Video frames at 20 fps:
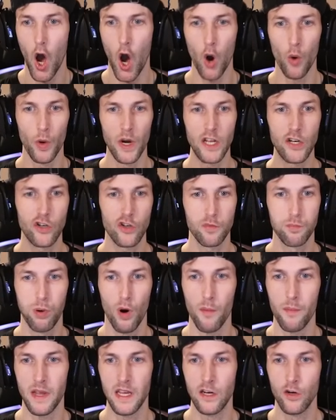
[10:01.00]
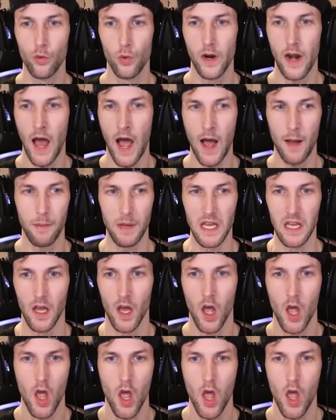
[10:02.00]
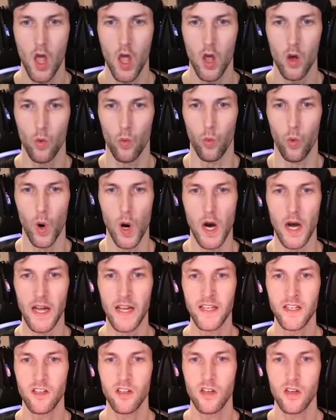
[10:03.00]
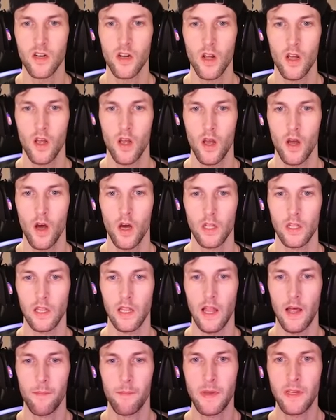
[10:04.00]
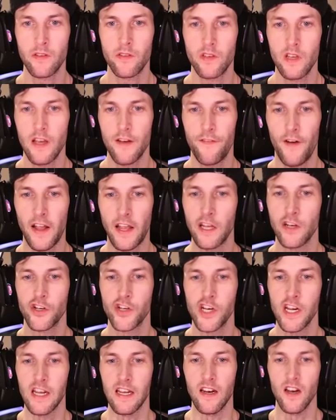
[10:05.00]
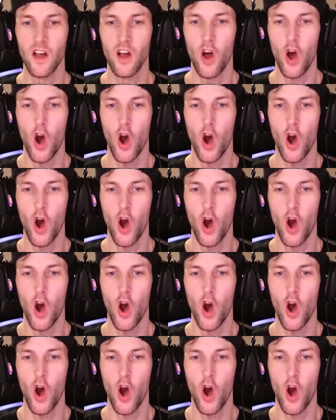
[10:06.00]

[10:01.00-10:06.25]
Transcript: Oh, and he just put me into an obby. What? Let me see if I can cheat.